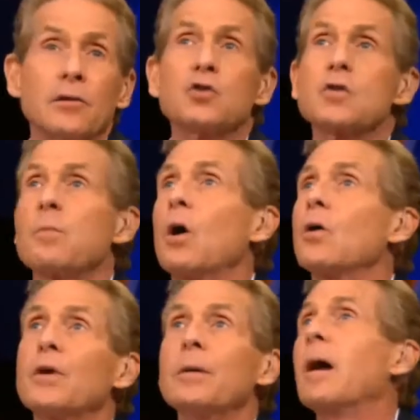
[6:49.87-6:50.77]
loose
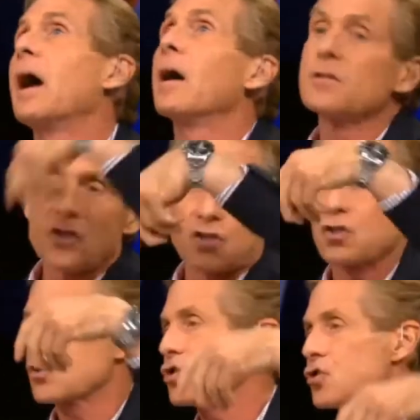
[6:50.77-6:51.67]
ball, rebound,
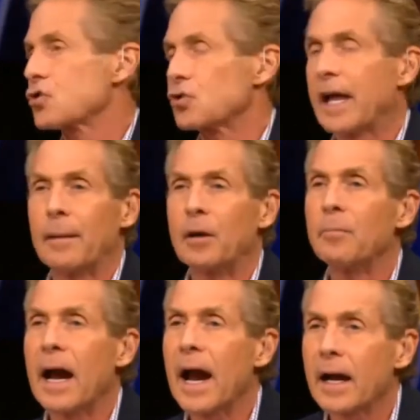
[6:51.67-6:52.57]
slam it
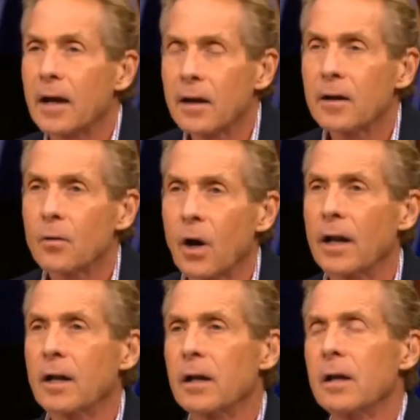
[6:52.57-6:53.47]
back. But Skip, right? you
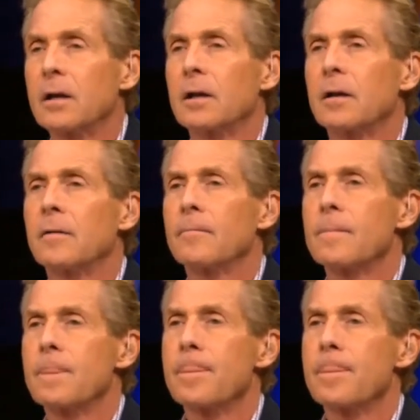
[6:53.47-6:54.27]
talking about he scored 12.